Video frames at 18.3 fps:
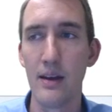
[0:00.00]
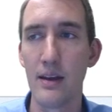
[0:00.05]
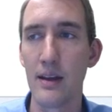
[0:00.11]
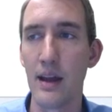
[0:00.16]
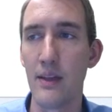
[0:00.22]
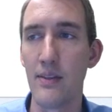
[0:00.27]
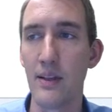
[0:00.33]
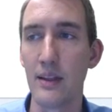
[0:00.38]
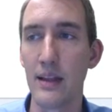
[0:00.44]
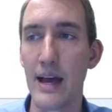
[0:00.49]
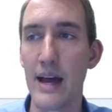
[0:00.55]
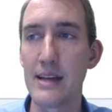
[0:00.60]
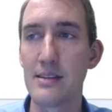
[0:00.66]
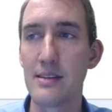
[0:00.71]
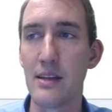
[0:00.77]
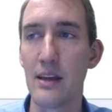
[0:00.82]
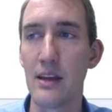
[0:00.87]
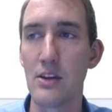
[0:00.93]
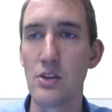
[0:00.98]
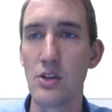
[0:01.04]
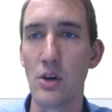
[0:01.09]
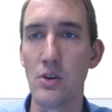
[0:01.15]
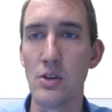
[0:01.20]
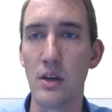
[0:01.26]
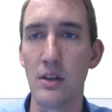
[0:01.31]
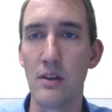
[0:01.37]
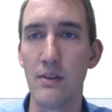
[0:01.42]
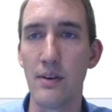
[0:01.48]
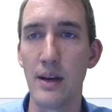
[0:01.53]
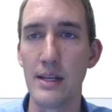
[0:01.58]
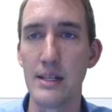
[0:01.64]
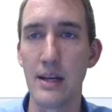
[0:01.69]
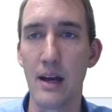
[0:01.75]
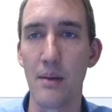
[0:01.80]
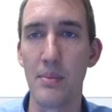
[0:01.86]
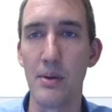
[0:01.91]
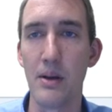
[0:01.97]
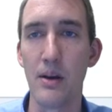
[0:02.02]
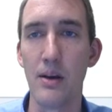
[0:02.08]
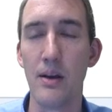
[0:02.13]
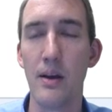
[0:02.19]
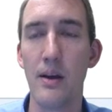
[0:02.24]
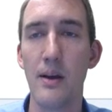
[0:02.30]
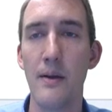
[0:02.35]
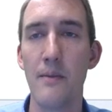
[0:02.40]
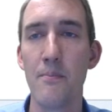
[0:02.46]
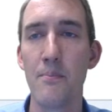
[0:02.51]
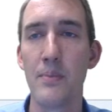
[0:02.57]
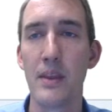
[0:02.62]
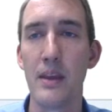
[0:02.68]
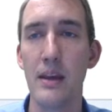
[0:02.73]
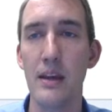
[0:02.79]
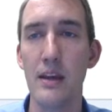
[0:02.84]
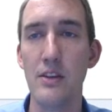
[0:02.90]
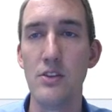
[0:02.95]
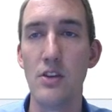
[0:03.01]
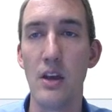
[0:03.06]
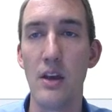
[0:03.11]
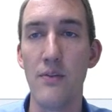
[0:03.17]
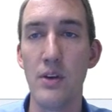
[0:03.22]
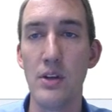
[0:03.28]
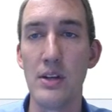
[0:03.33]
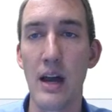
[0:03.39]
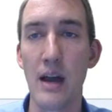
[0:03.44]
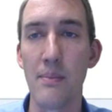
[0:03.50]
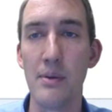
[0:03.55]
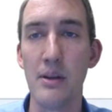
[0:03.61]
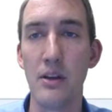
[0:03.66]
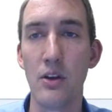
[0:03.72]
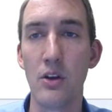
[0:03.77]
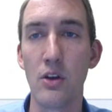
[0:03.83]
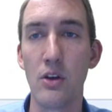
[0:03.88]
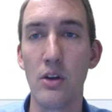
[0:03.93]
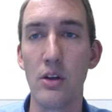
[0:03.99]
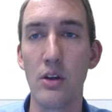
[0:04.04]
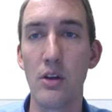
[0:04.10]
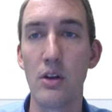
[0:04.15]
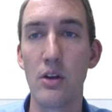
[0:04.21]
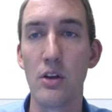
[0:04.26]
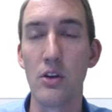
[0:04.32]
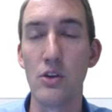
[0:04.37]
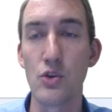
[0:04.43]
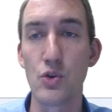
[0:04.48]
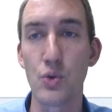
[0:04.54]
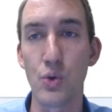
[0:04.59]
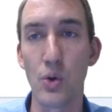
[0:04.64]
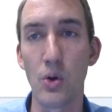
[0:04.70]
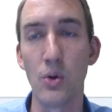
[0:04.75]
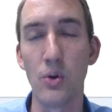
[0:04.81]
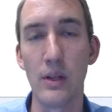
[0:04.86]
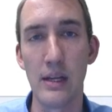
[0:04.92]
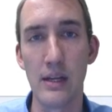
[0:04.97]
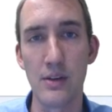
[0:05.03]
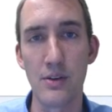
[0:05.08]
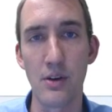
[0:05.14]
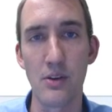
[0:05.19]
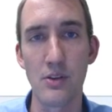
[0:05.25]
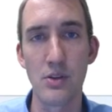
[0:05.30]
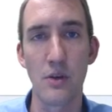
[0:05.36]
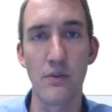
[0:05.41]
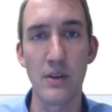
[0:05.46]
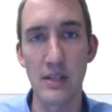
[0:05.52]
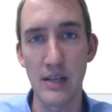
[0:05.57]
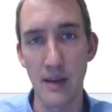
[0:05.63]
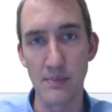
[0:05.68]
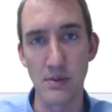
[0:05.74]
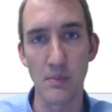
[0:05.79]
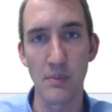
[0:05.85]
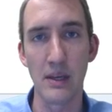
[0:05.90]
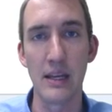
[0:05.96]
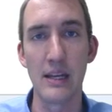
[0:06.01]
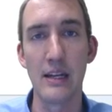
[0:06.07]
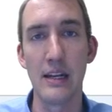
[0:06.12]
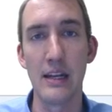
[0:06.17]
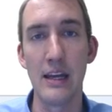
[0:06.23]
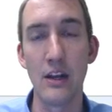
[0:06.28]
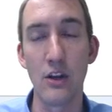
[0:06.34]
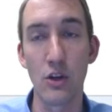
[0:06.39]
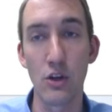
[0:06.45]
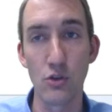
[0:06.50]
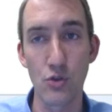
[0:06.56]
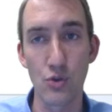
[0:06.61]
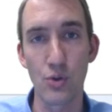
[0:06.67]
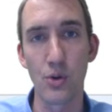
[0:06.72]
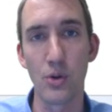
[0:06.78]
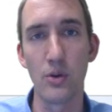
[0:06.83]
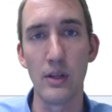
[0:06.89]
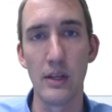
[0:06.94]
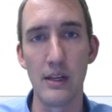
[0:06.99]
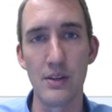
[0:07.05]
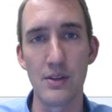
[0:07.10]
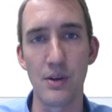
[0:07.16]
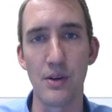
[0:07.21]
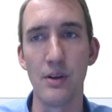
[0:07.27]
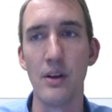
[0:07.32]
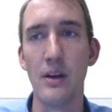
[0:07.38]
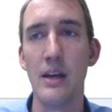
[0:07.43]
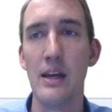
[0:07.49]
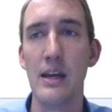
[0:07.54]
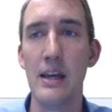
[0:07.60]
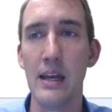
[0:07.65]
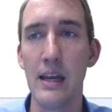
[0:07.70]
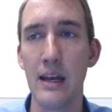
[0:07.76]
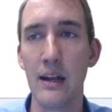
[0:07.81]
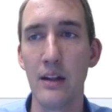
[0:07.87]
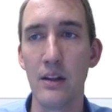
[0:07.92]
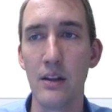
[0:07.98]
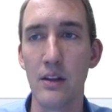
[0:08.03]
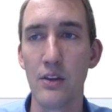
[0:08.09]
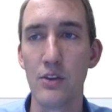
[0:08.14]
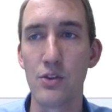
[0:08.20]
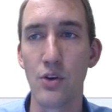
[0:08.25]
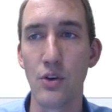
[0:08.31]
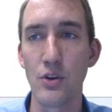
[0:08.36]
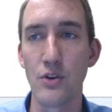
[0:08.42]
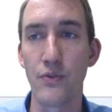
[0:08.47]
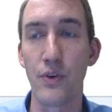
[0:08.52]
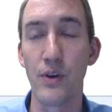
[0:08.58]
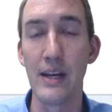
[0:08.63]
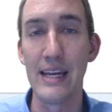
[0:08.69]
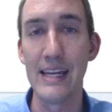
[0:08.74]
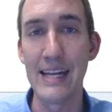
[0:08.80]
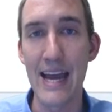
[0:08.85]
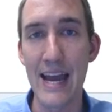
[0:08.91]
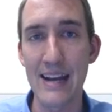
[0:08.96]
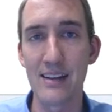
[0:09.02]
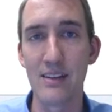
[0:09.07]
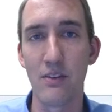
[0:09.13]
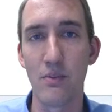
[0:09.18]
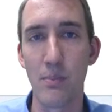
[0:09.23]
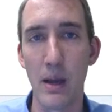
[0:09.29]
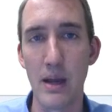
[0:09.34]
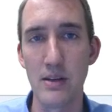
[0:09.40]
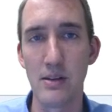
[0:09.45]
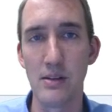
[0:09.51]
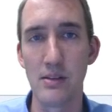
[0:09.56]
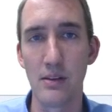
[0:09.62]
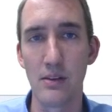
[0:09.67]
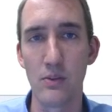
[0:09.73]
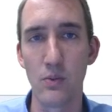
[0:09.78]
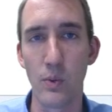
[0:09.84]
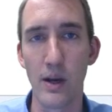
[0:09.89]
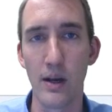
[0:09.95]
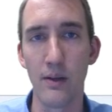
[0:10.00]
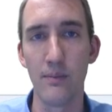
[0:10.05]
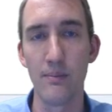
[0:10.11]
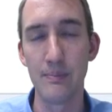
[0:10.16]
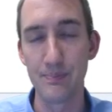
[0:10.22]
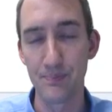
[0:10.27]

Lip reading: Okay, the last thing it shows you at the very top here is if you type in control enter, so if you type something in and hit control enter, it'll search for inactive patients as well.